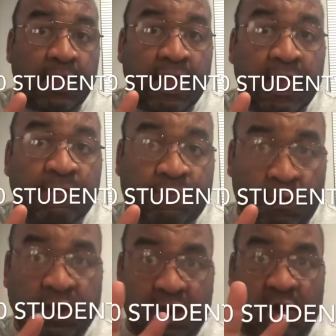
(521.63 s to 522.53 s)
in
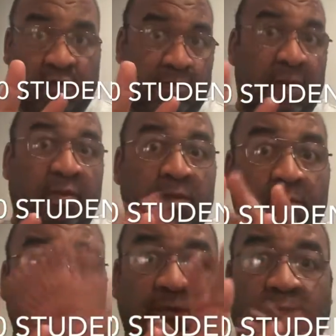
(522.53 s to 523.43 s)
four years, maybe a little
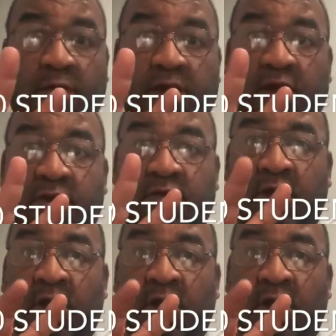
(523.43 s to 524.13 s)
more than four years,